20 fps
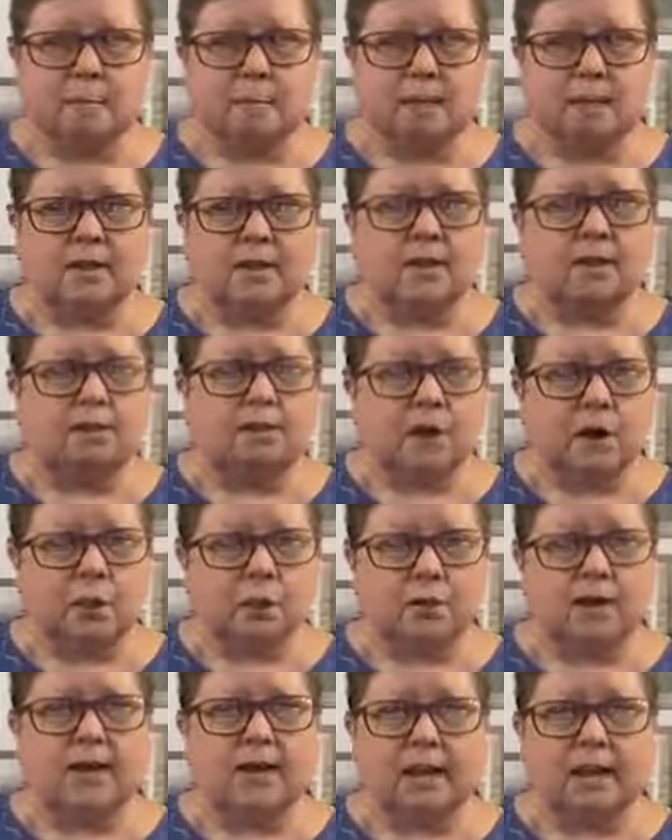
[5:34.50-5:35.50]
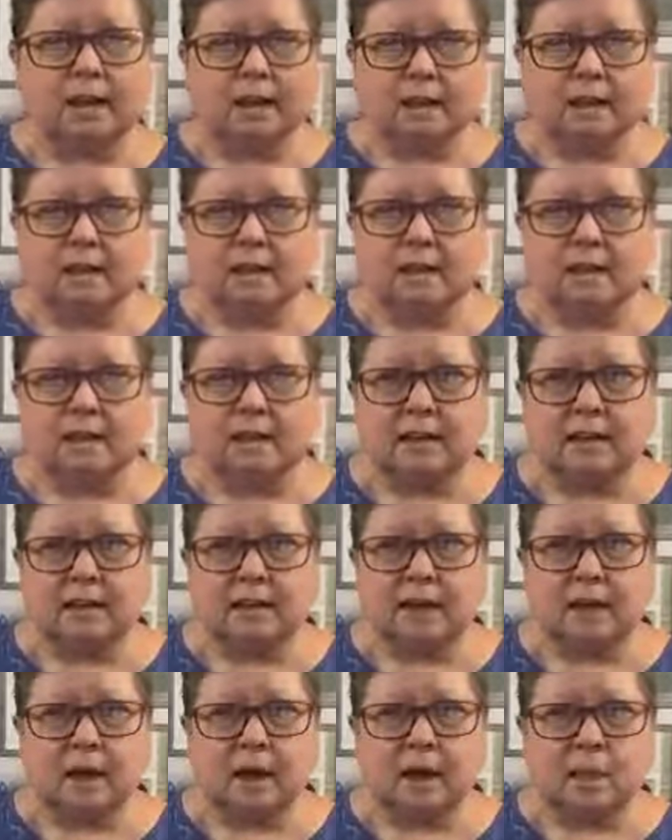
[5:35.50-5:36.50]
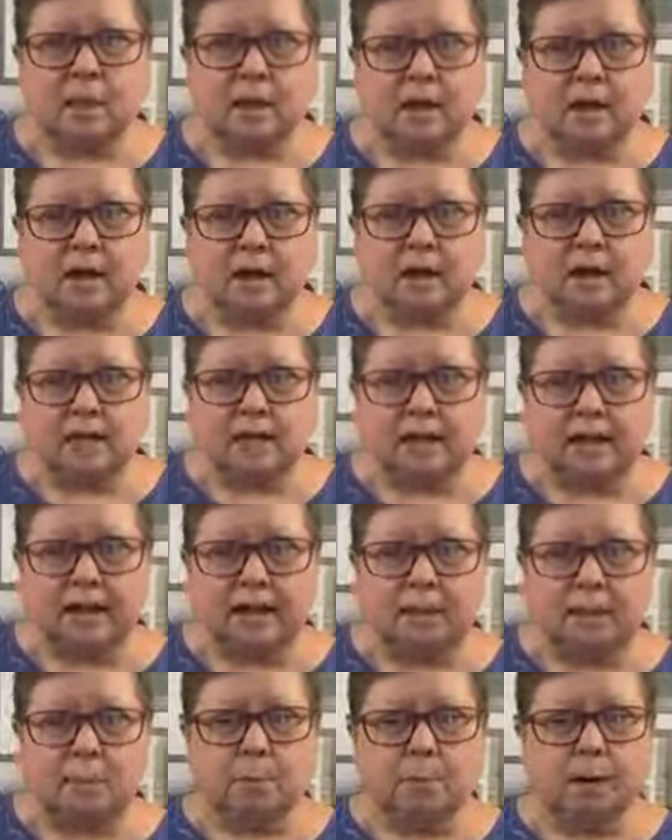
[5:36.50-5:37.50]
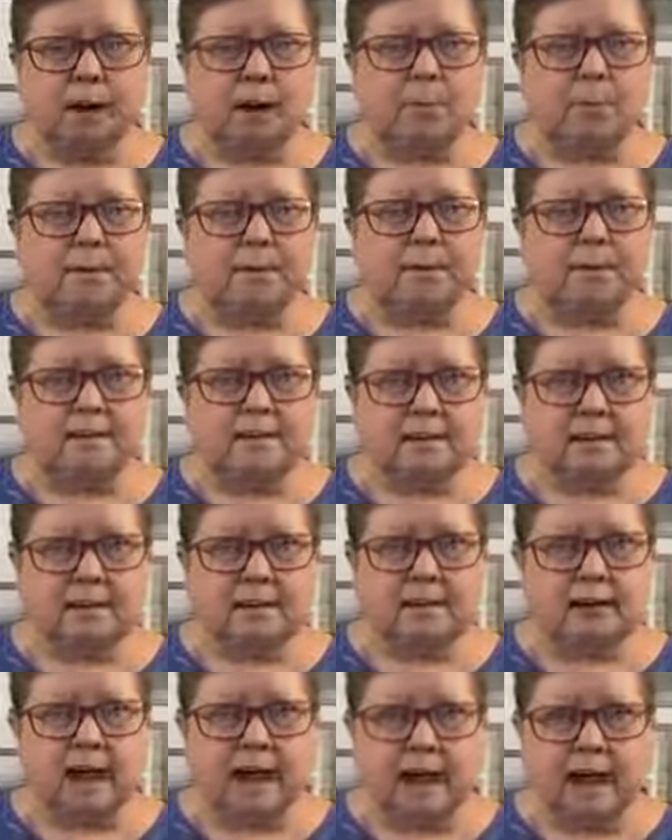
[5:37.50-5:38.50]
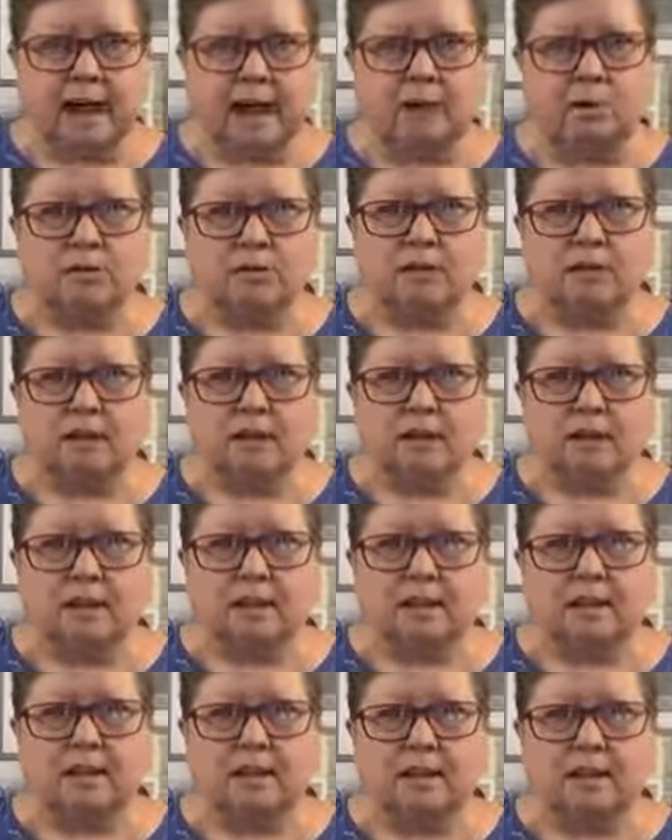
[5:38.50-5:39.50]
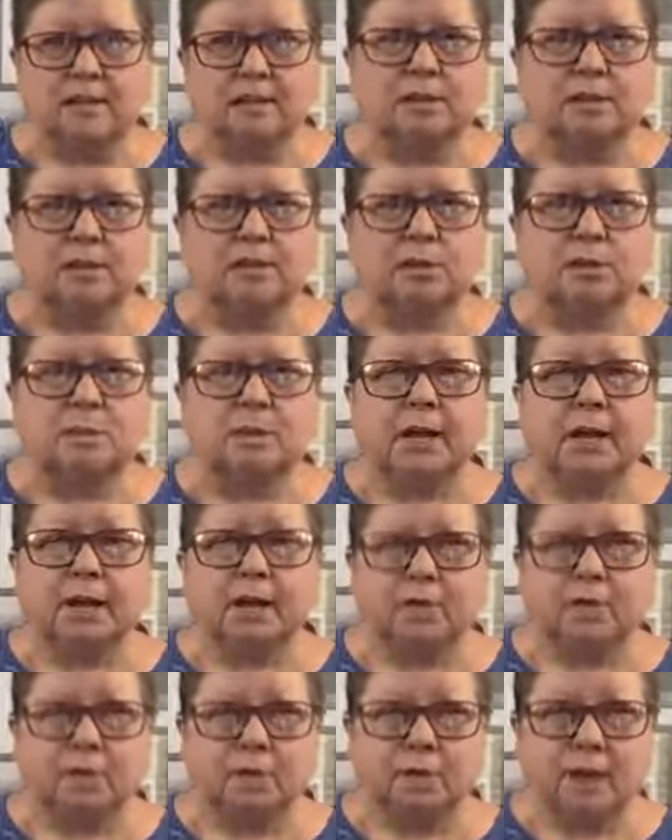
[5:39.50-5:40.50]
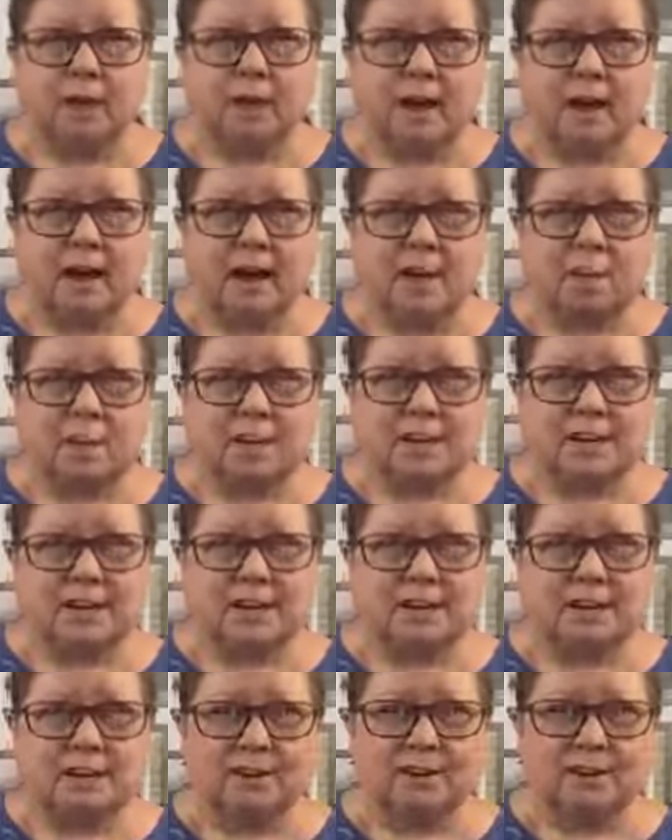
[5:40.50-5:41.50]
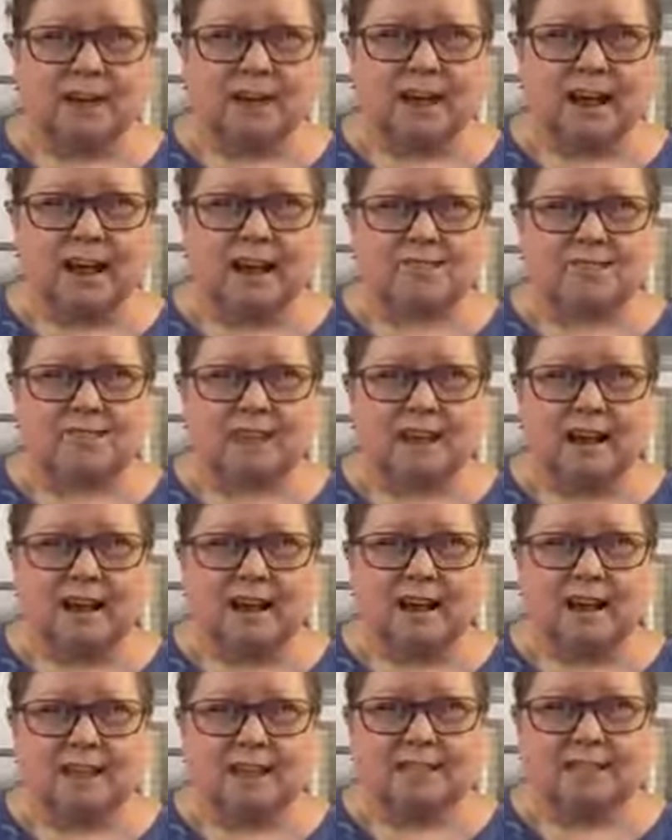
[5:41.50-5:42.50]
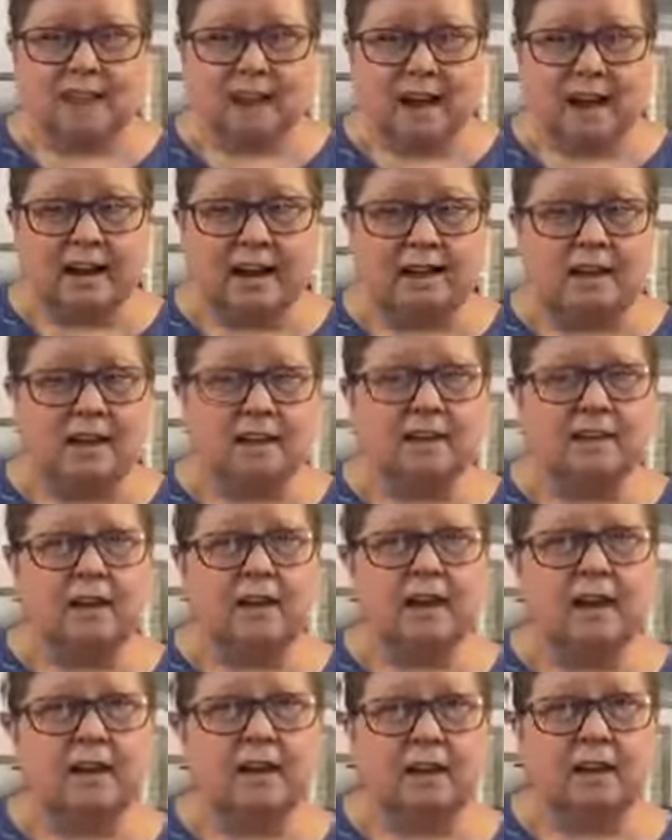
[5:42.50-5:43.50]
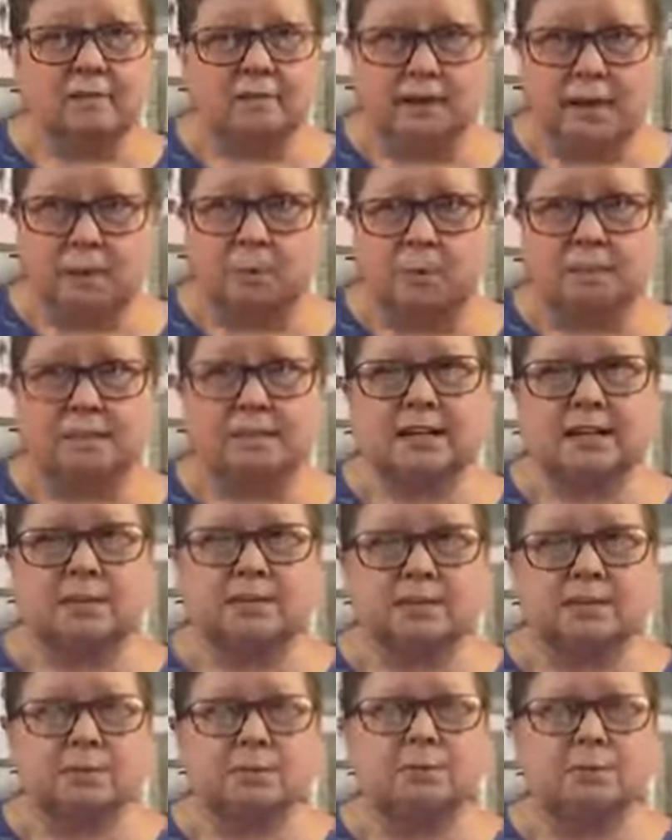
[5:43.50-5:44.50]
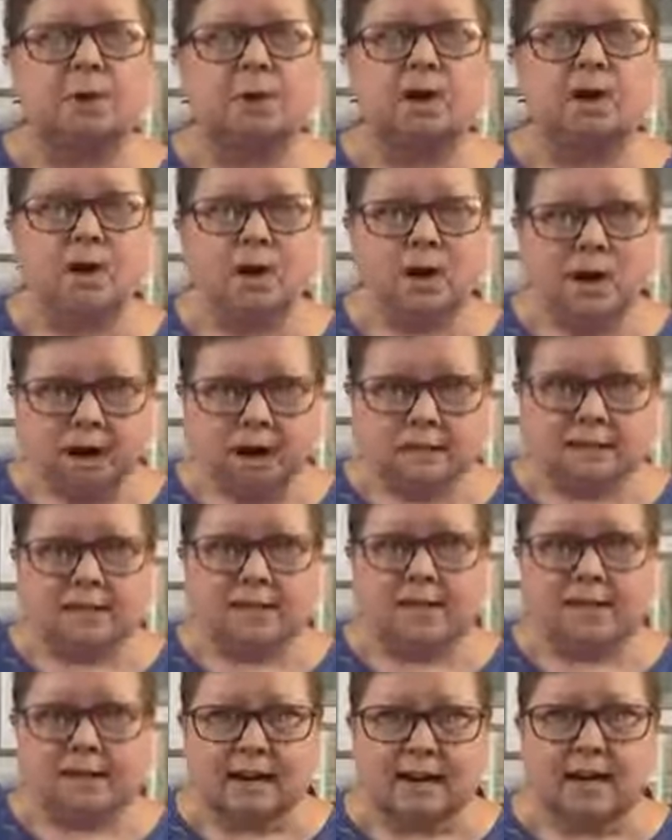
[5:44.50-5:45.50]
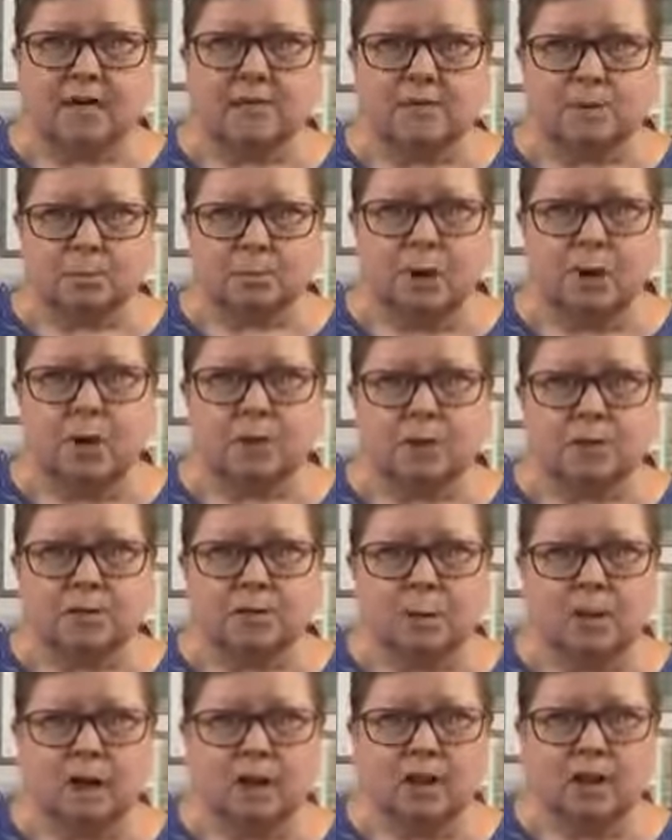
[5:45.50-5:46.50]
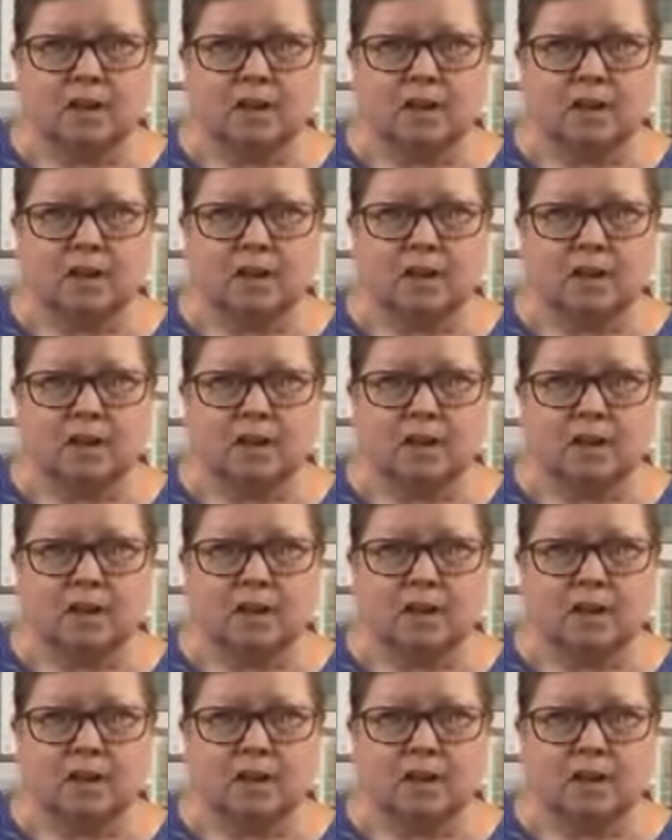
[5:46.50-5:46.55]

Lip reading: They're noted in the link, but I'll be sending out the Zoom link for that particular class tonight. And then if anyone signs up tomorrow, I'll send it out tomorrow as well.